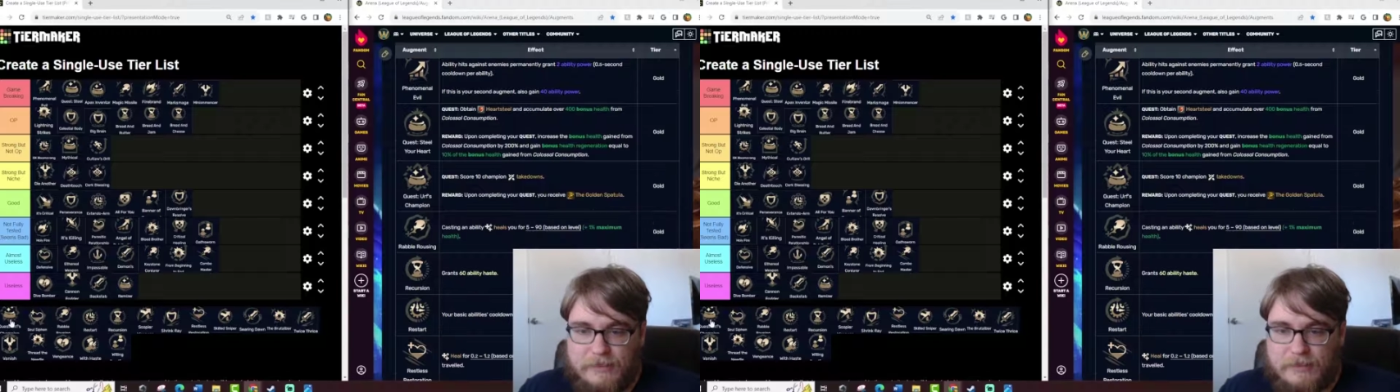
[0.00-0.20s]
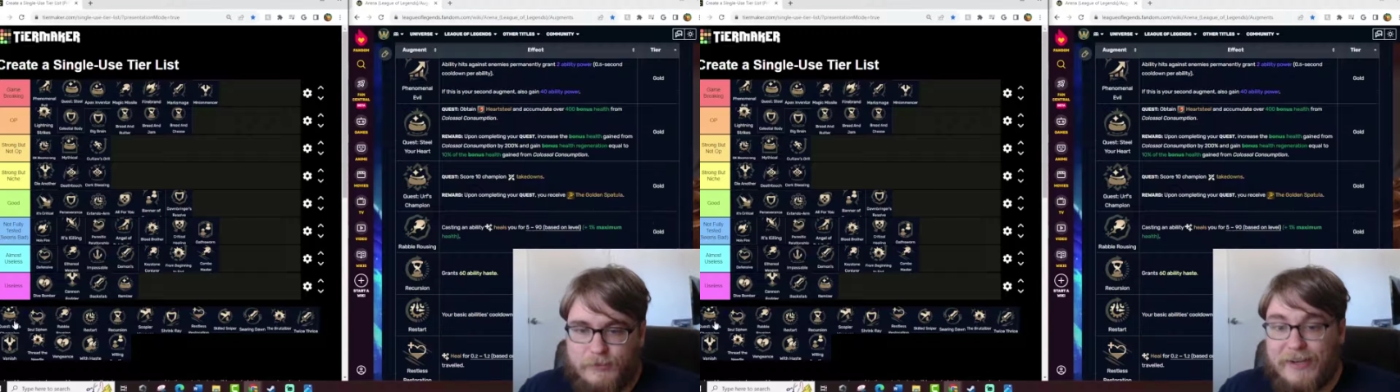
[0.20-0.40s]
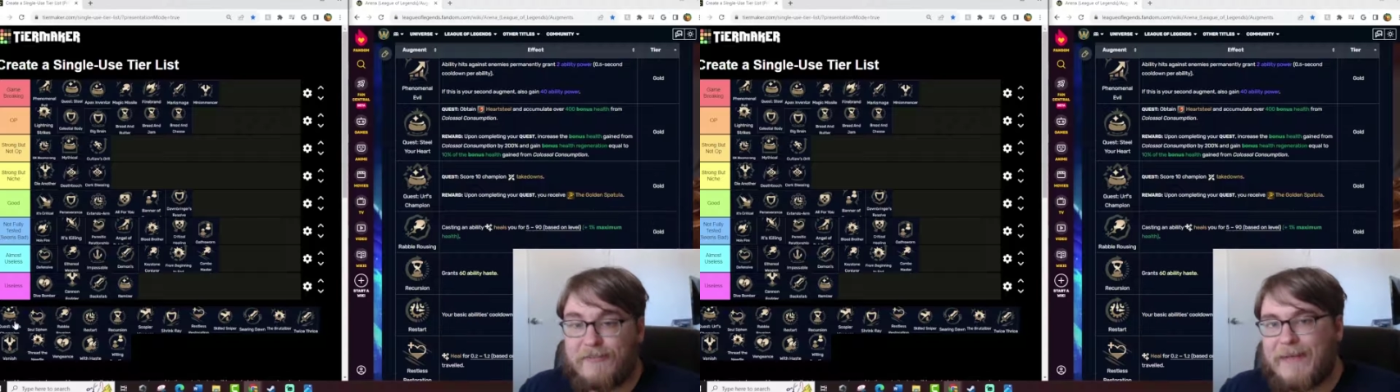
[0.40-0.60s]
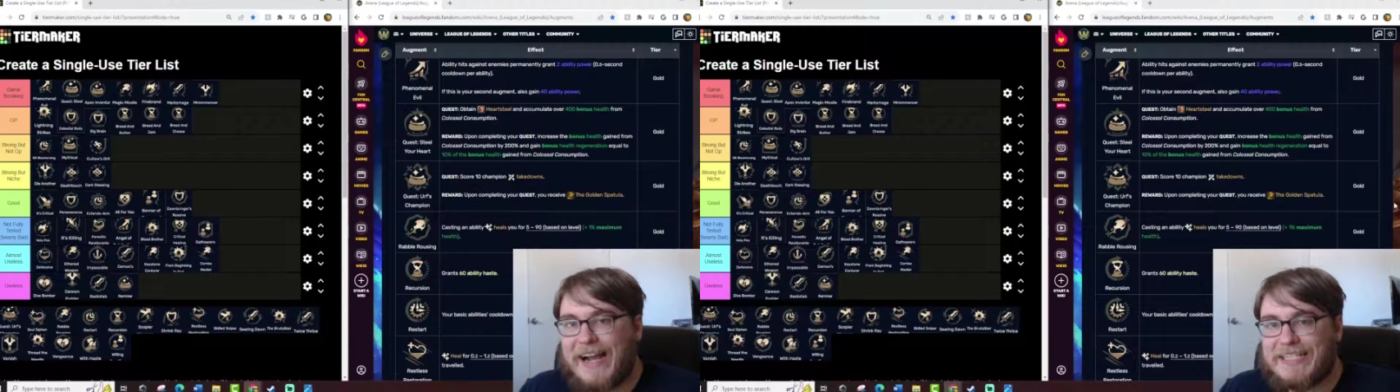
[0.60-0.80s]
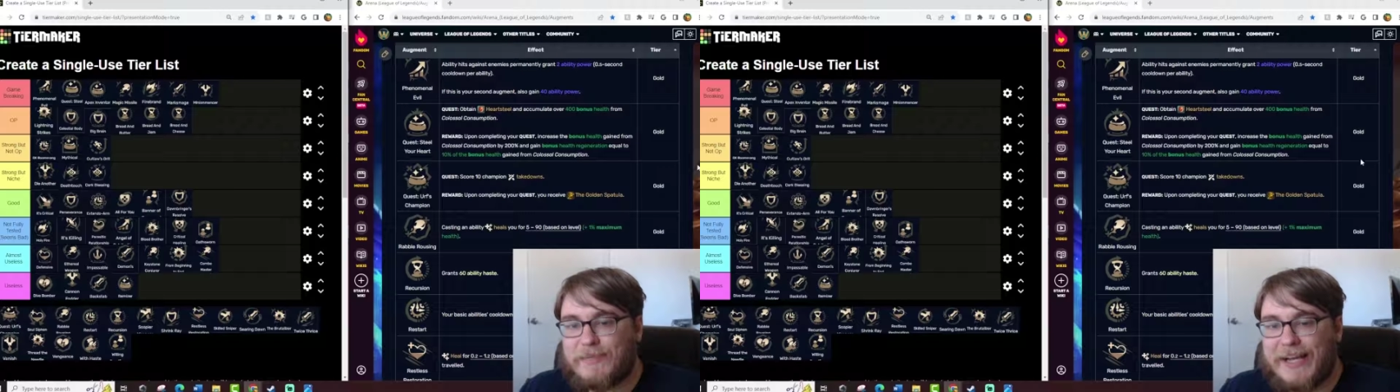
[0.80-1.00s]
We have
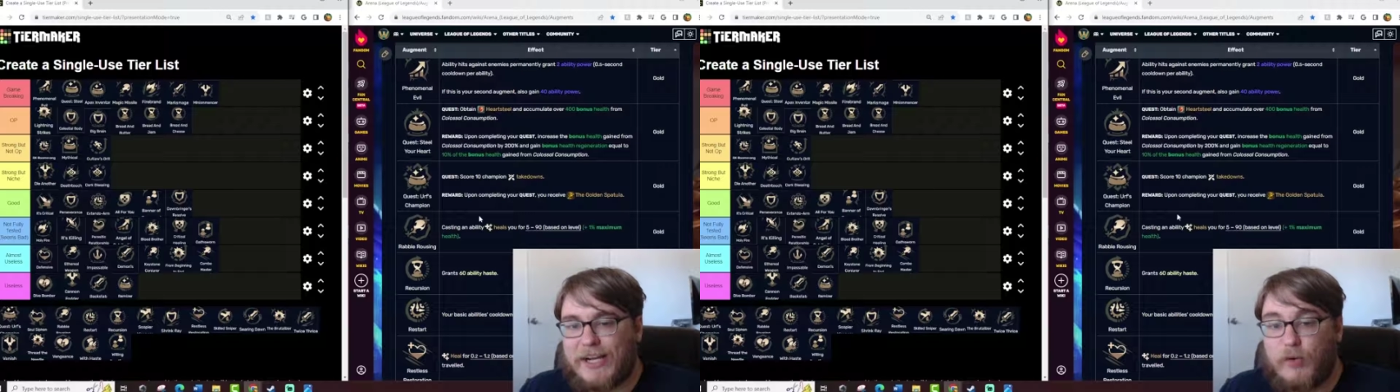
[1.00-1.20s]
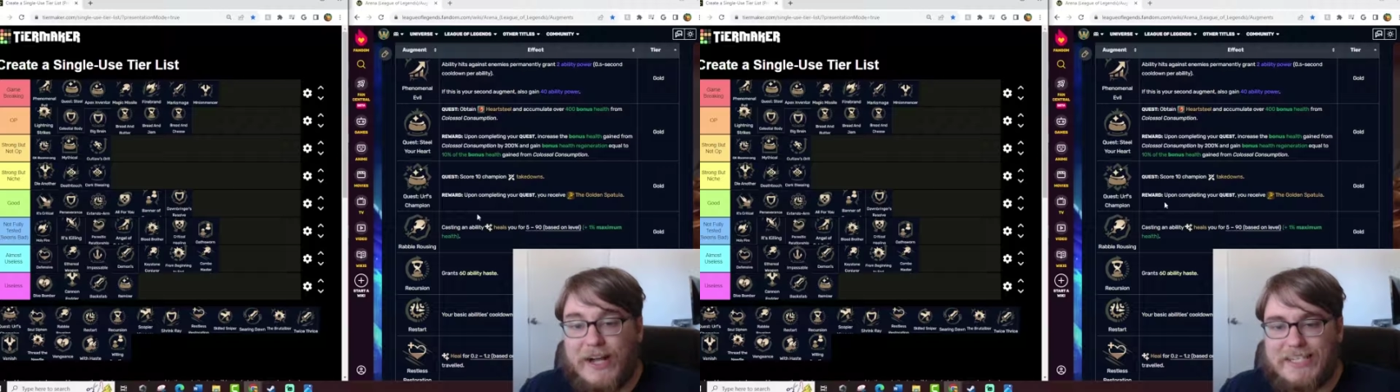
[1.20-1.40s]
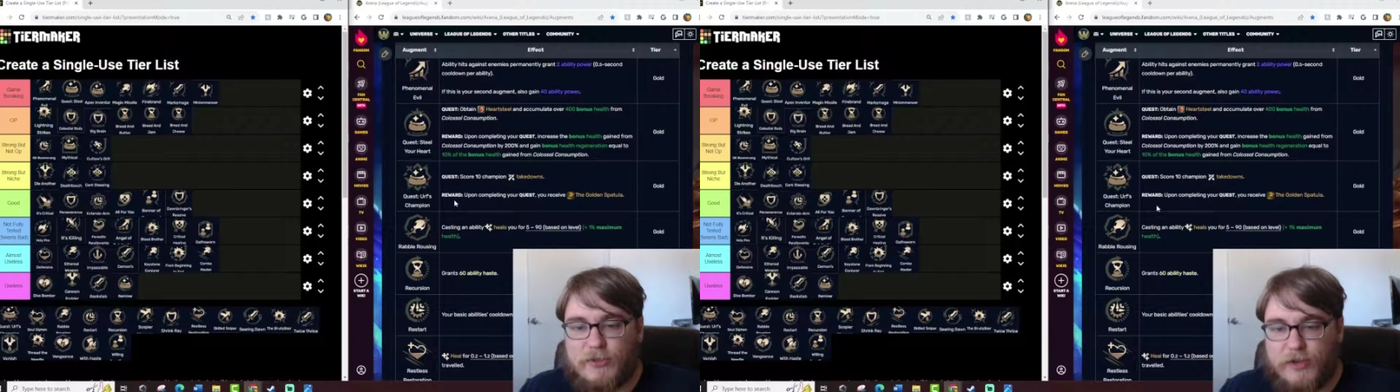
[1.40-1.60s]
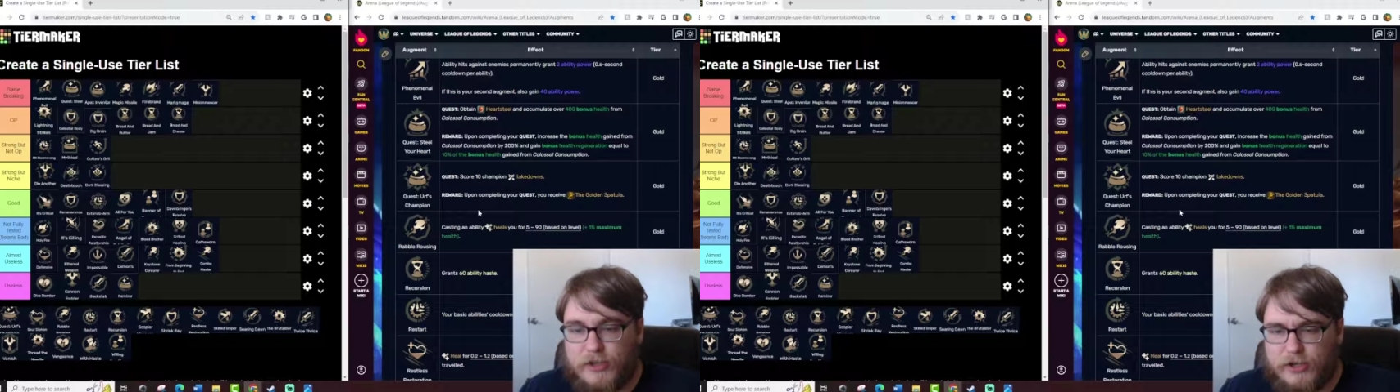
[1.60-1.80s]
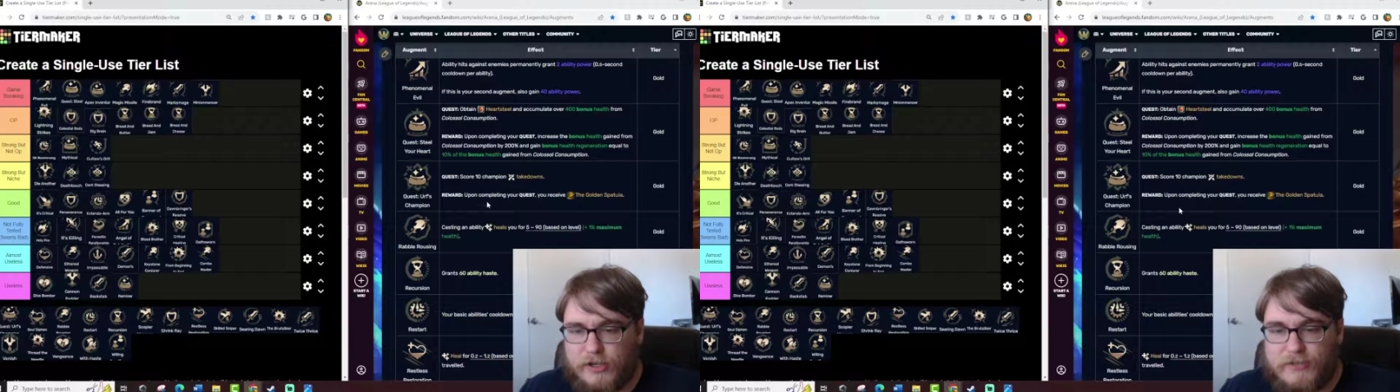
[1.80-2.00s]
back-to-back quests with
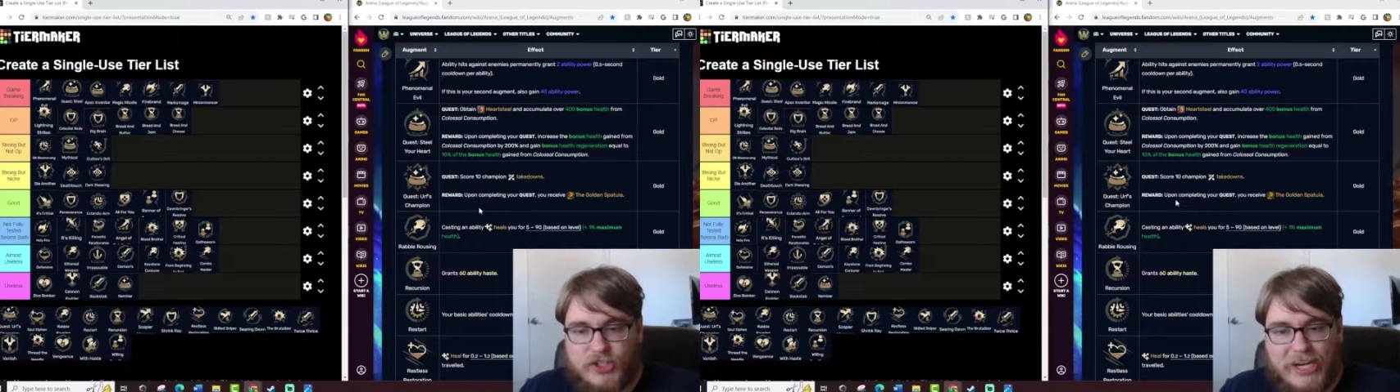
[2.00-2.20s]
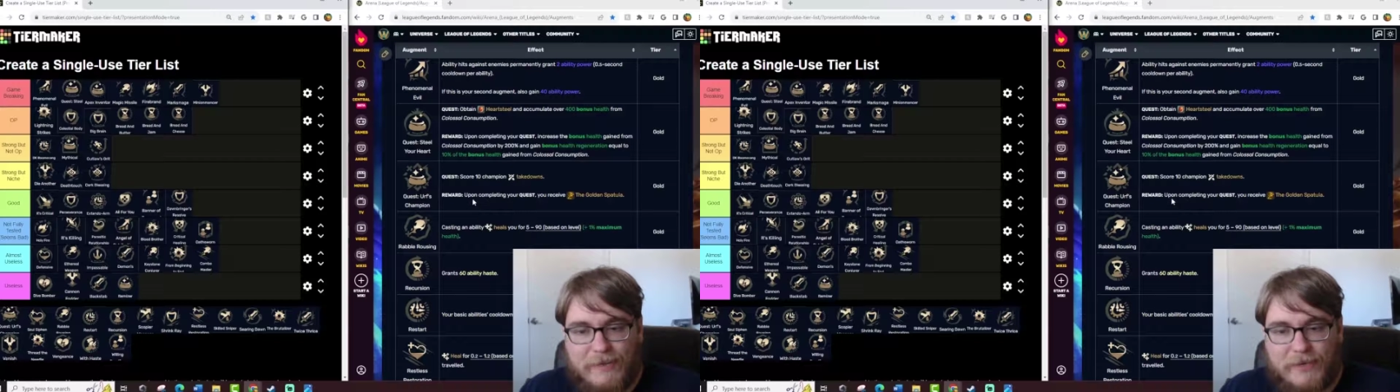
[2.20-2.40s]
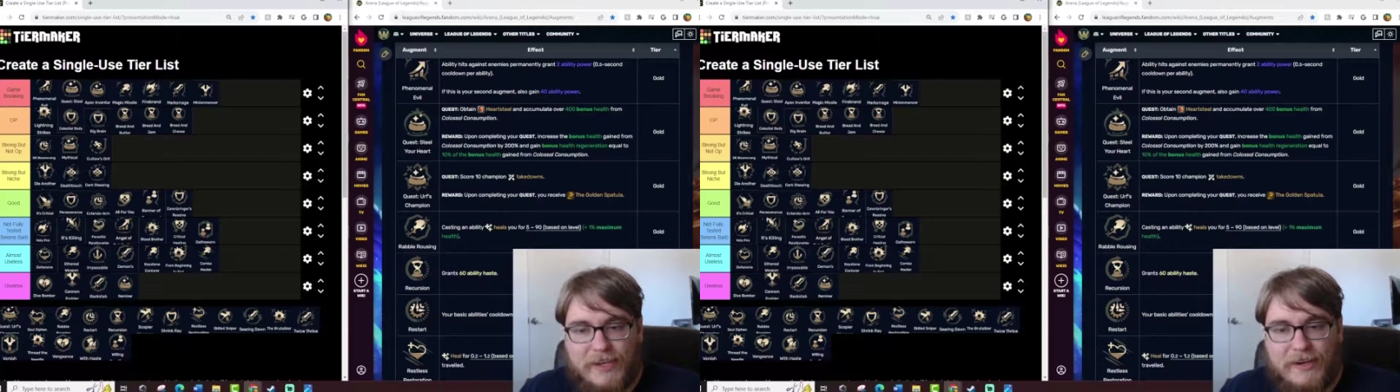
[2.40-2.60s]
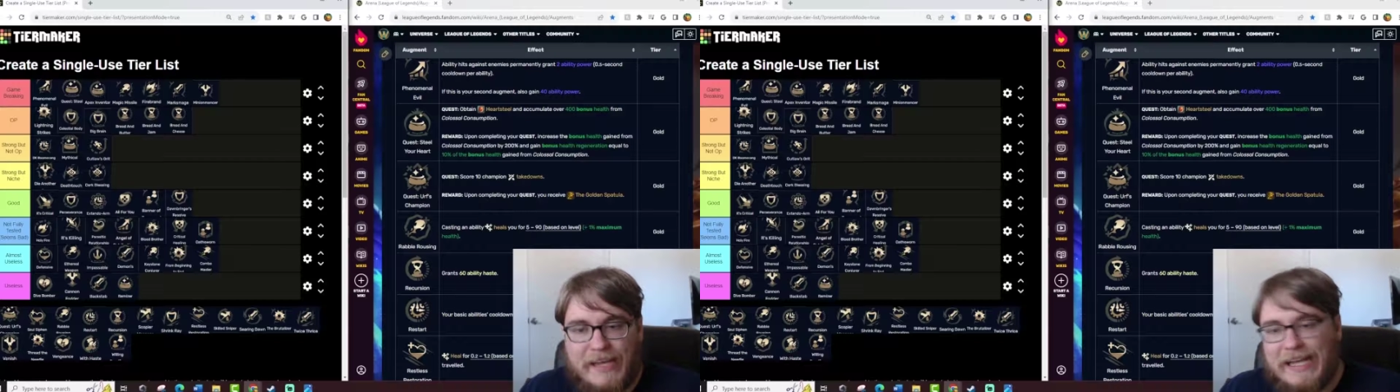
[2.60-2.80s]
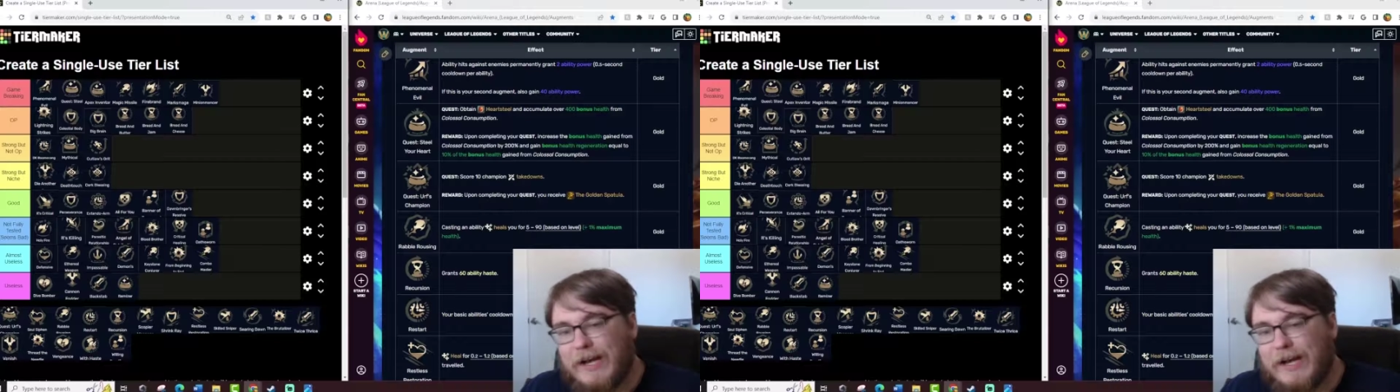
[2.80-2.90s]
Earth's Champion,